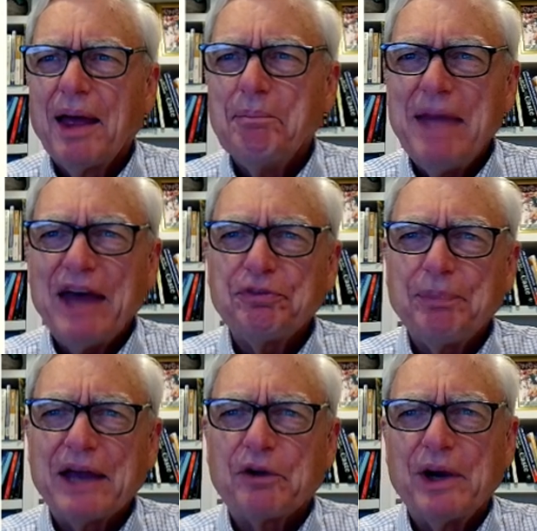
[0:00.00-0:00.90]
Mass
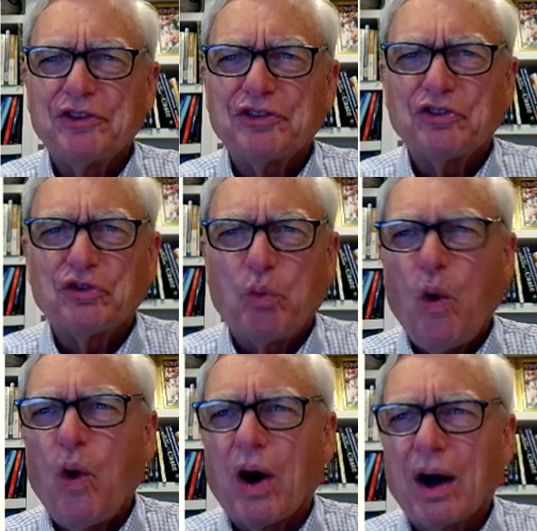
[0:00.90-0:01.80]
migrations,
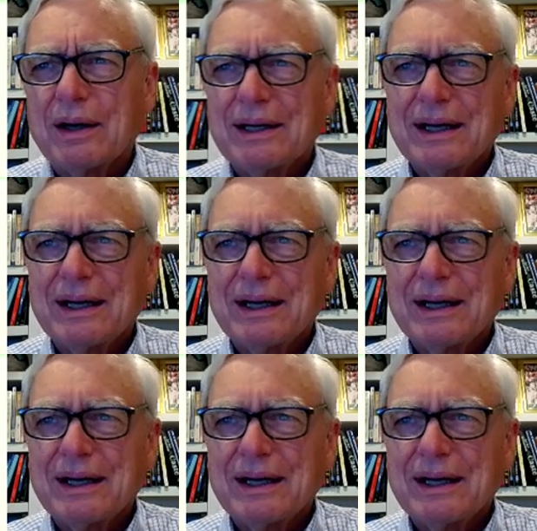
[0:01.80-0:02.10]
war,